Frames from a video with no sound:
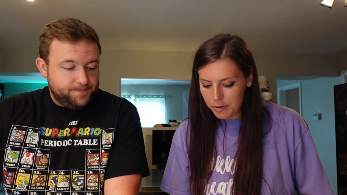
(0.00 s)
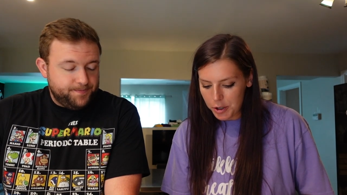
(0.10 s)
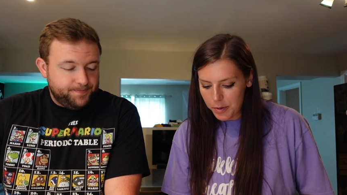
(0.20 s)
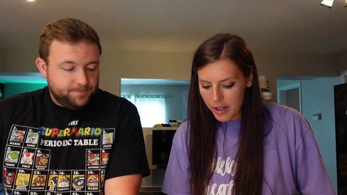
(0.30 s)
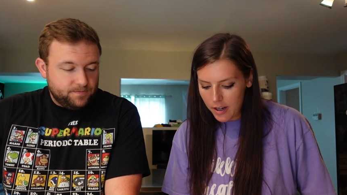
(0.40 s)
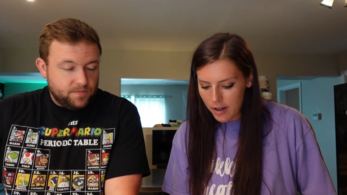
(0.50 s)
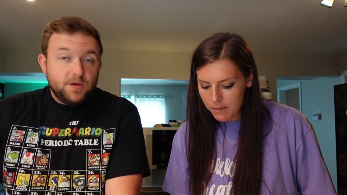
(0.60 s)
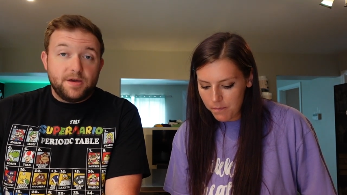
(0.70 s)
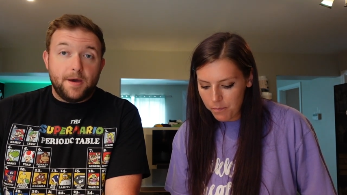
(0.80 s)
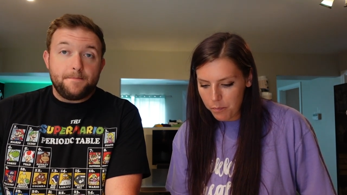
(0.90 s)
Speaker 1: chewy they are.
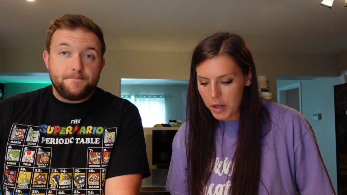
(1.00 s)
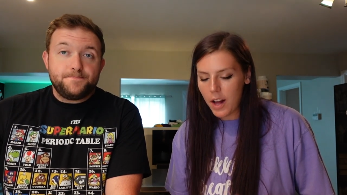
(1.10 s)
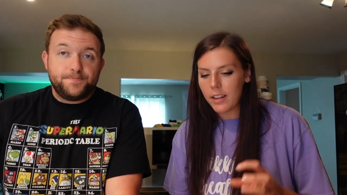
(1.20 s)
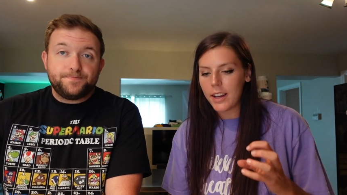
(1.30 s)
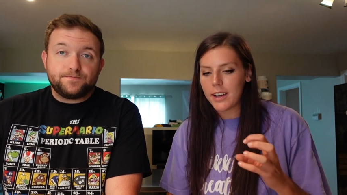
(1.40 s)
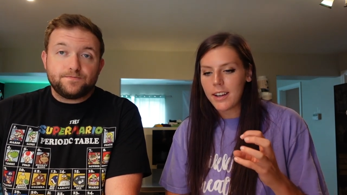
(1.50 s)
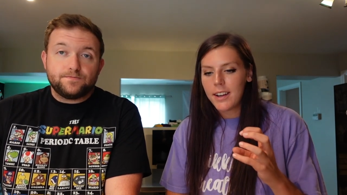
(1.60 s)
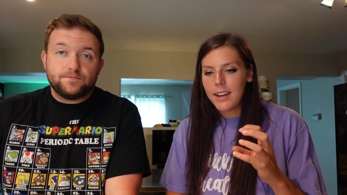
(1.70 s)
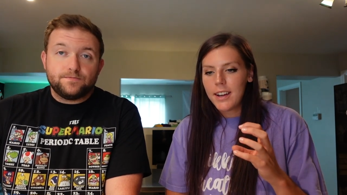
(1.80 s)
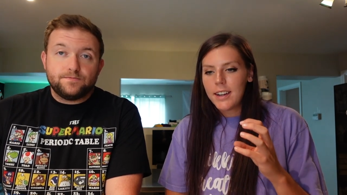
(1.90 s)
Yeah. But not like,
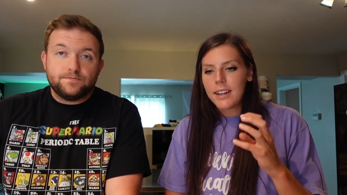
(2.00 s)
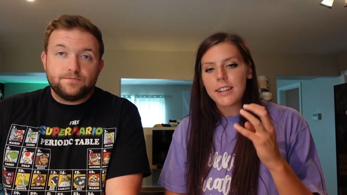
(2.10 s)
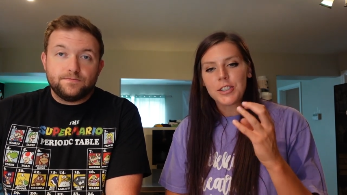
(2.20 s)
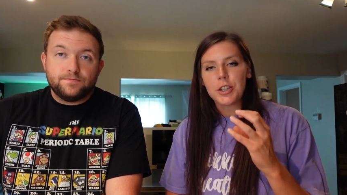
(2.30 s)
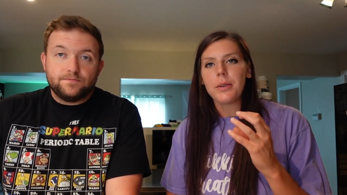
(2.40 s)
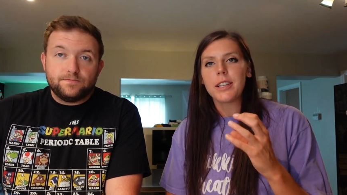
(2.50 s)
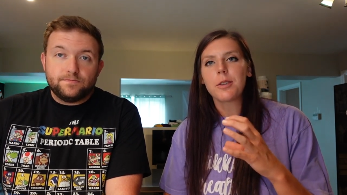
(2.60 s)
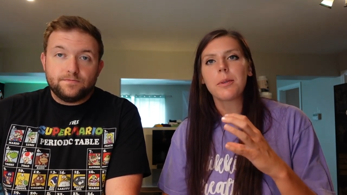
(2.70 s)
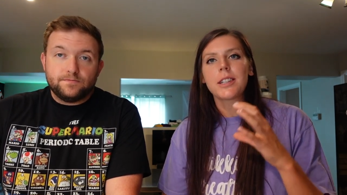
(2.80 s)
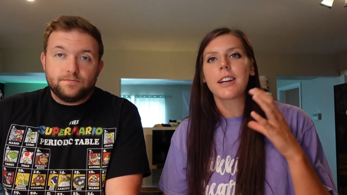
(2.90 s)
not like chewy. It's
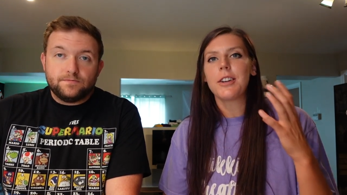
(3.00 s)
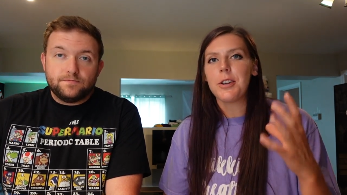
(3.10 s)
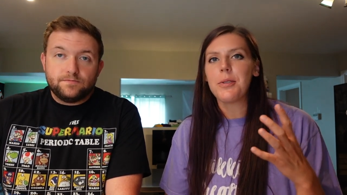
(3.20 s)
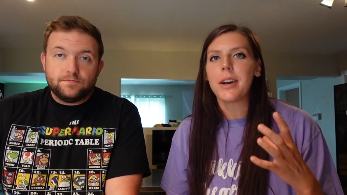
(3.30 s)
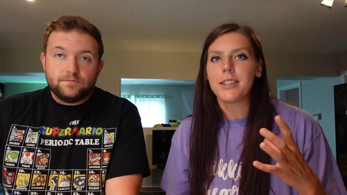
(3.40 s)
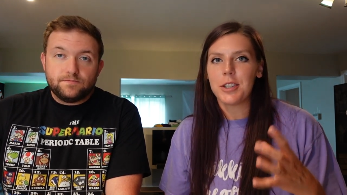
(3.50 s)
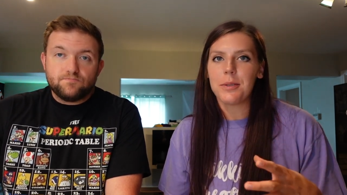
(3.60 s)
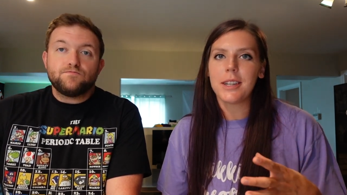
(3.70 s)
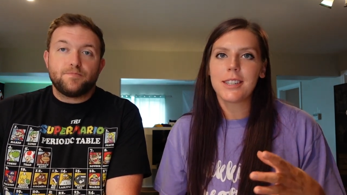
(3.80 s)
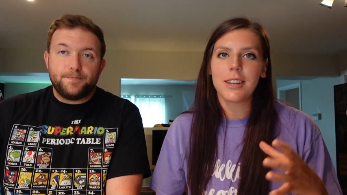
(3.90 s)
almost like a nougat
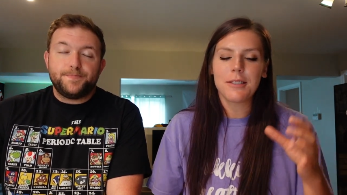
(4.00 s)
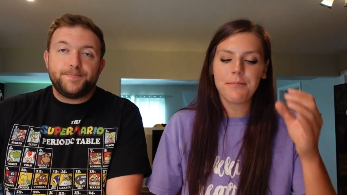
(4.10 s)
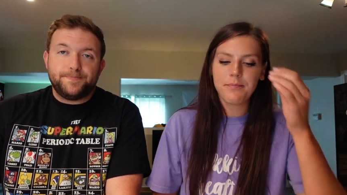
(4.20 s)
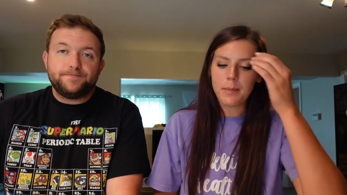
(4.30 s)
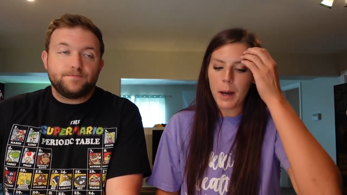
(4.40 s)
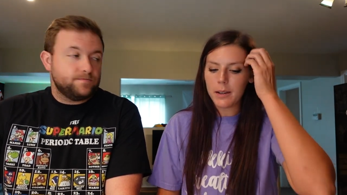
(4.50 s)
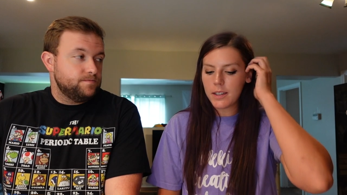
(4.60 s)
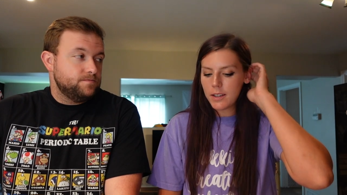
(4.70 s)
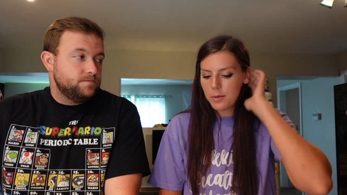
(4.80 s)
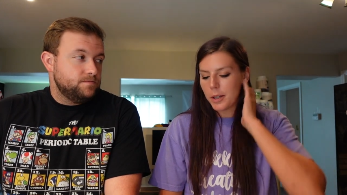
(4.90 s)
chewy. So yeah.
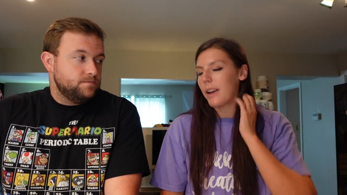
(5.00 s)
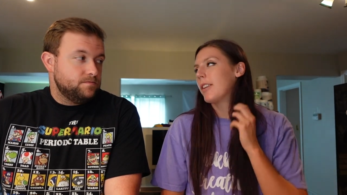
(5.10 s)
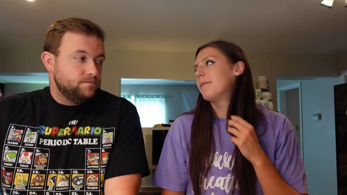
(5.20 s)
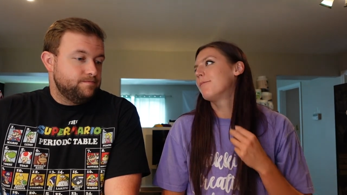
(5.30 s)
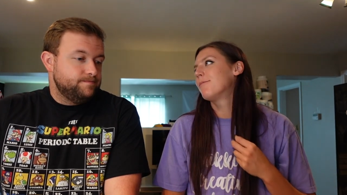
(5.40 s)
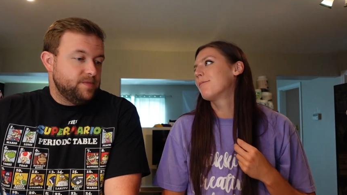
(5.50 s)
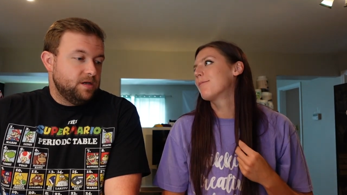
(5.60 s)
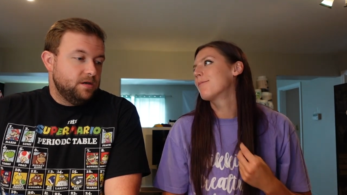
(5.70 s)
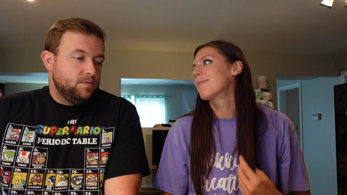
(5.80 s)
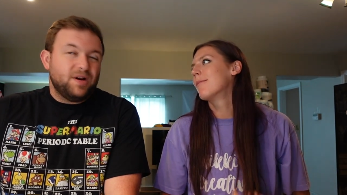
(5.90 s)
What do you give it?
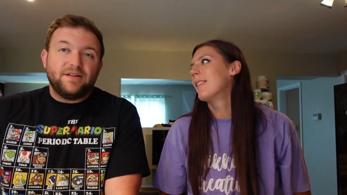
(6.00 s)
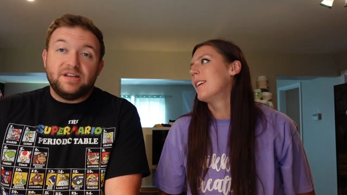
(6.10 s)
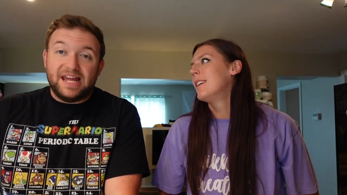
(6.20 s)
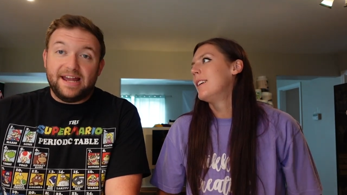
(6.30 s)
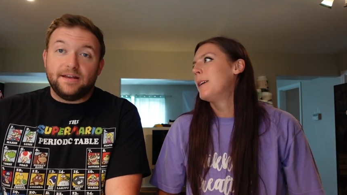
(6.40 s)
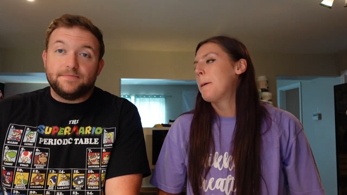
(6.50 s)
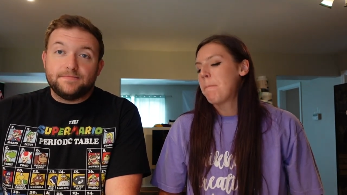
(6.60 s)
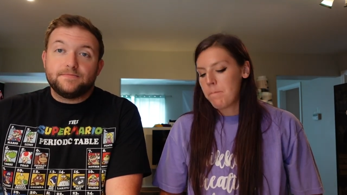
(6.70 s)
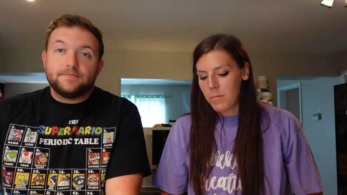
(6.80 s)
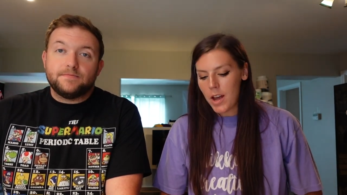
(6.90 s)
Speaker 2: Probably give it an eight.
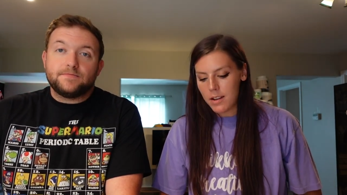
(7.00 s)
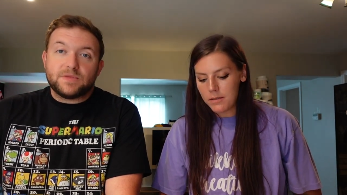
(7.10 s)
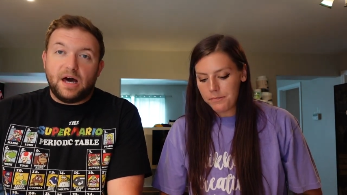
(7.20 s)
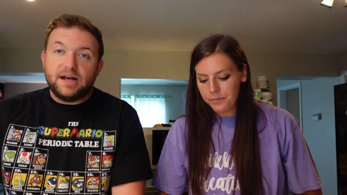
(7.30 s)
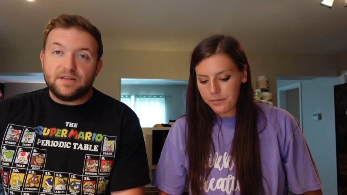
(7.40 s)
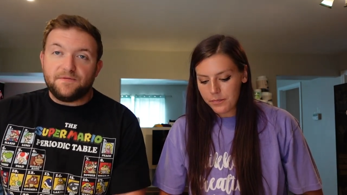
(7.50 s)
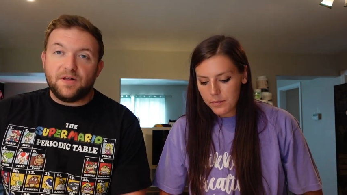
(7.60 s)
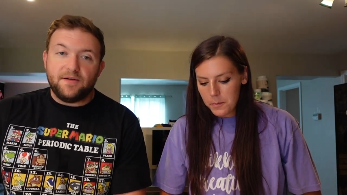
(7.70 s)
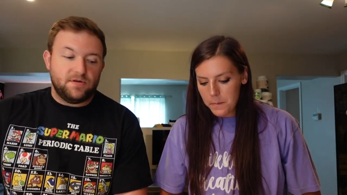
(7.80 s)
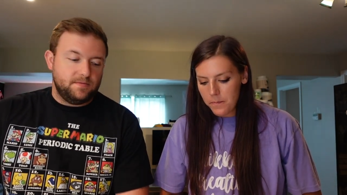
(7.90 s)
Yeah. I like the
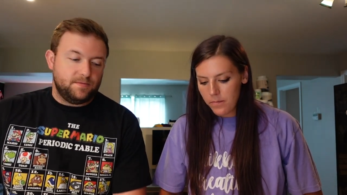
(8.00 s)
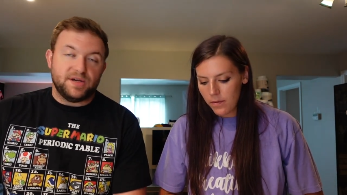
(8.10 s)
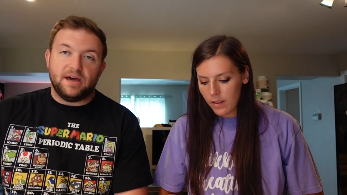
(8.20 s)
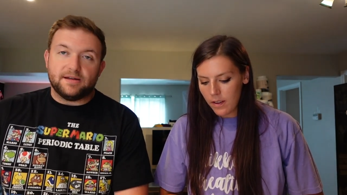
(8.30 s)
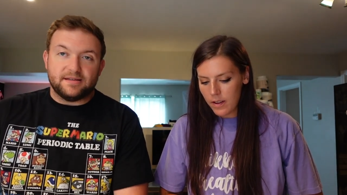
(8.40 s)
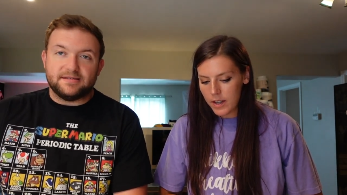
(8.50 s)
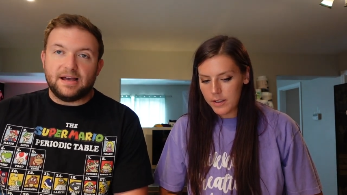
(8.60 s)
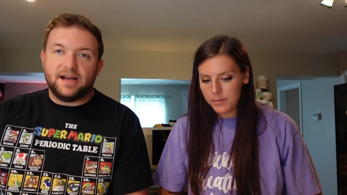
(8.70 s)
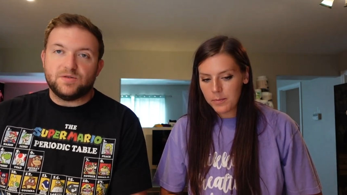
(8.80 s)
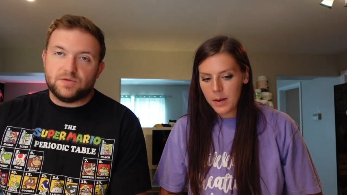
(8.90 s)
flavor, but yeah, like the
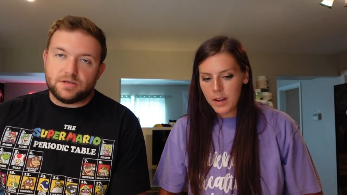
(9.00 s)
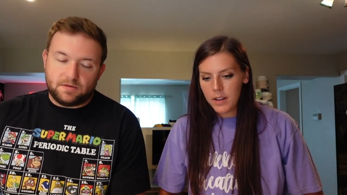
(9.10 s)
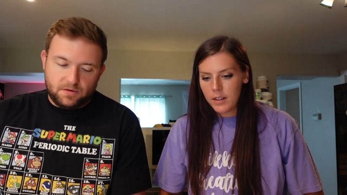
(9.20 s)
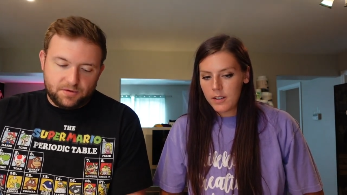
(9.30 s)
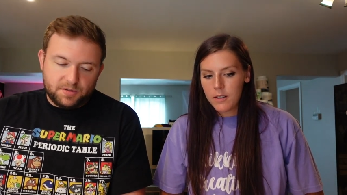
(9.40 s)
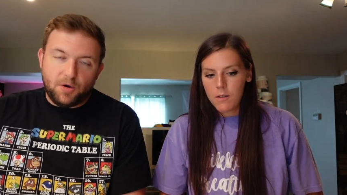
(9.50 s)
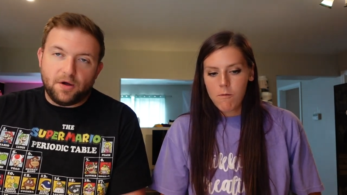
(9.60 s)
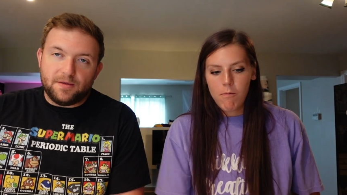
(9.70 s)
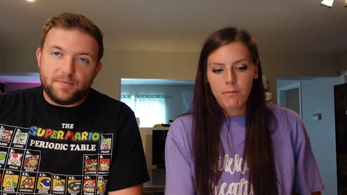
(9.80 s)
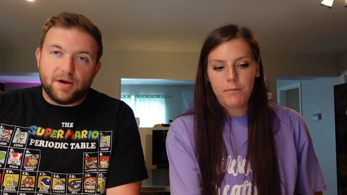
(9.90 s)
size was a little smaller
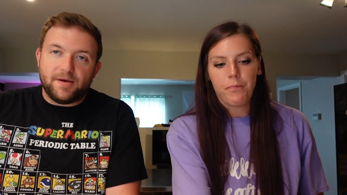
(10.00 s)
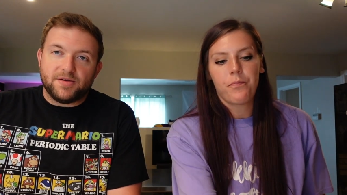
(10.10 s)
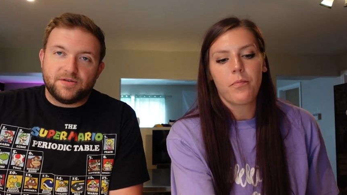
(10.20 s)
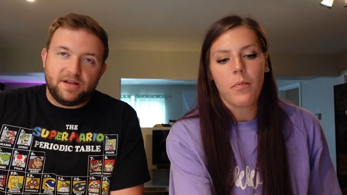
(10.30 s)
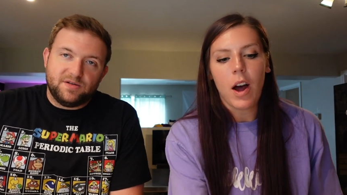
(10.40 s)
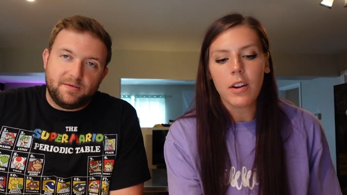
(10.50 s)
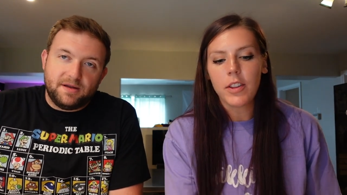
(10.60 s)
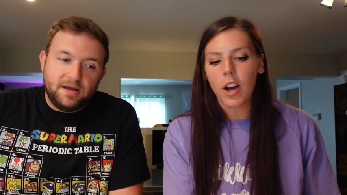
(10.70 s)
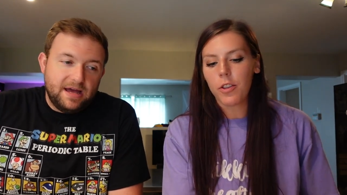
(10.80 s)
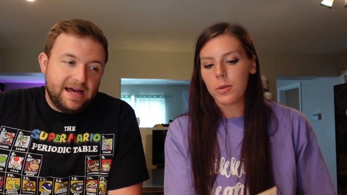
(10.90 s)
than Barebells. So Out of
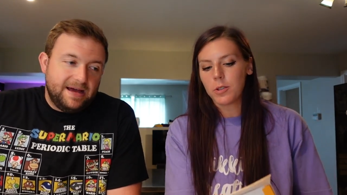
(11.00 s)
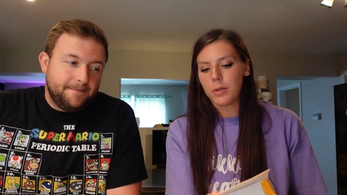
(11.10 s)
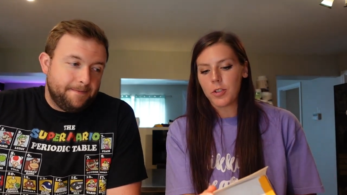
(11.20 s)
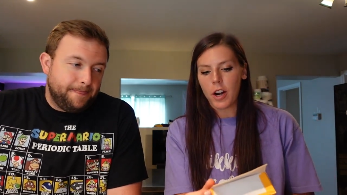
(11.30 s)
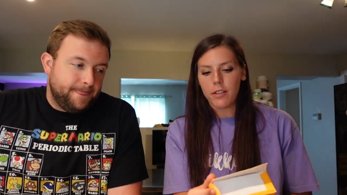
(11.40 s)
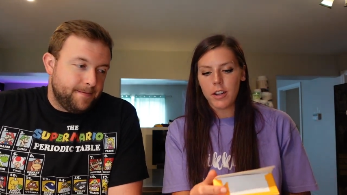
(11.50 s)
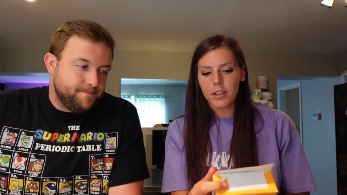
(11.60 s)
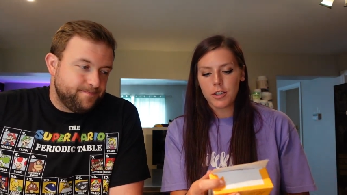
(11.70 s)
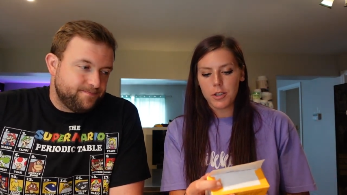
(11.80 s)
the
Speaker 1: other ones we've tried of theirs,